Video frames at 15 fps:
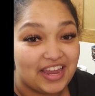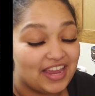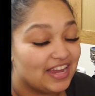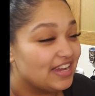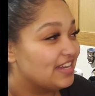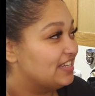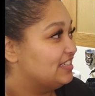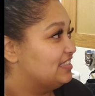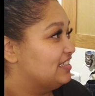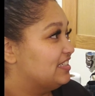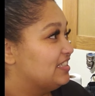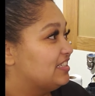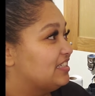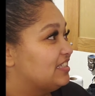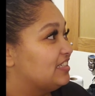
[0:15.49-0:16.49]
and
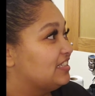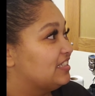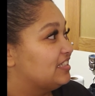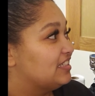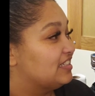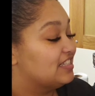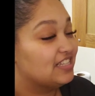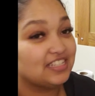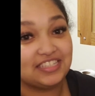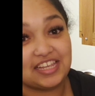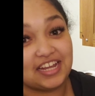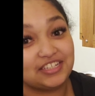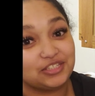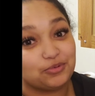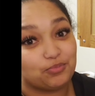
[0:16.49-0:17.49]
it's
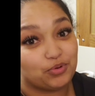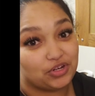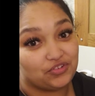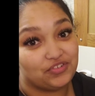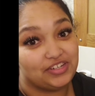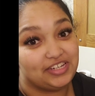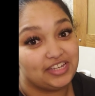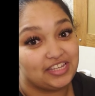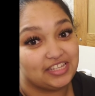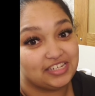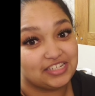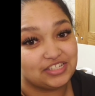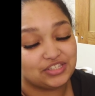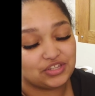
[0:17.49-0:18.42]
actually pretty ridiculous.